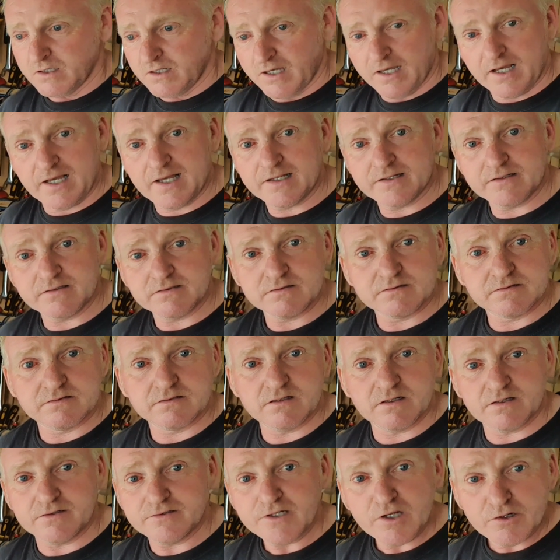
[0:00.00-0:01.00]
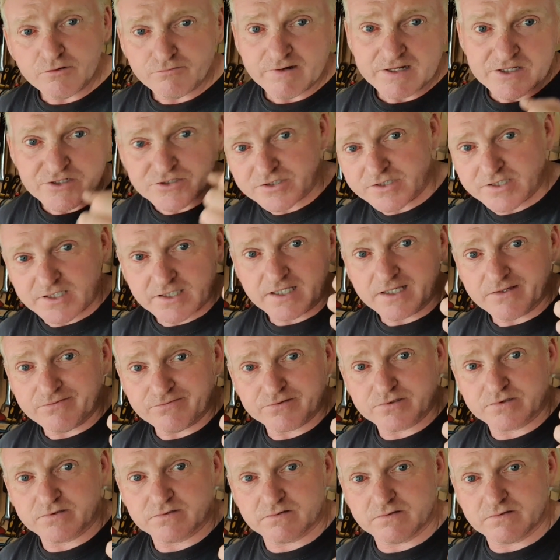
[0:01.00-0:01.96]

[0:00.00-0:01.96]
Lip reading: and no reason to give